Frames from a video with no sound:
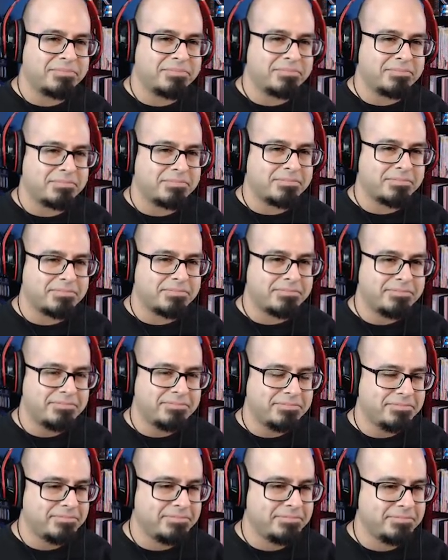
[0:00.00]

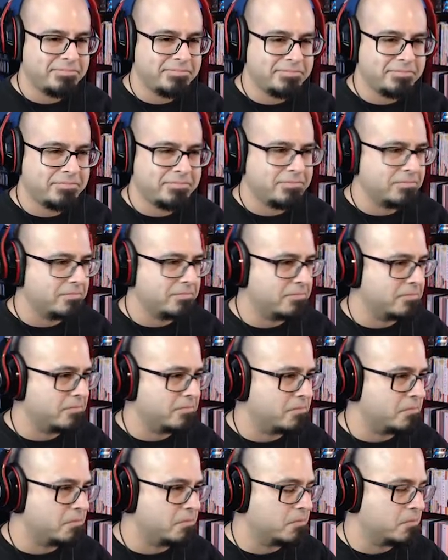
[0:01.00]

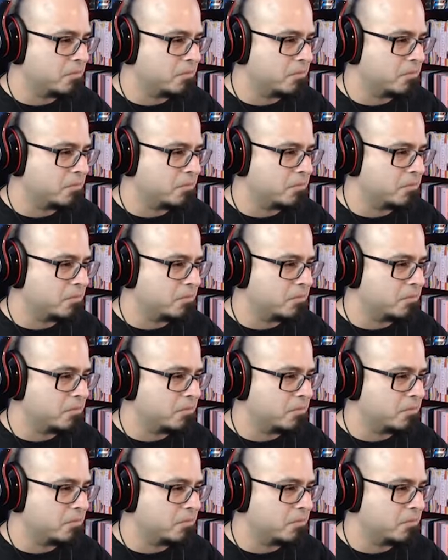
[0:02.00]
Nobody speaks.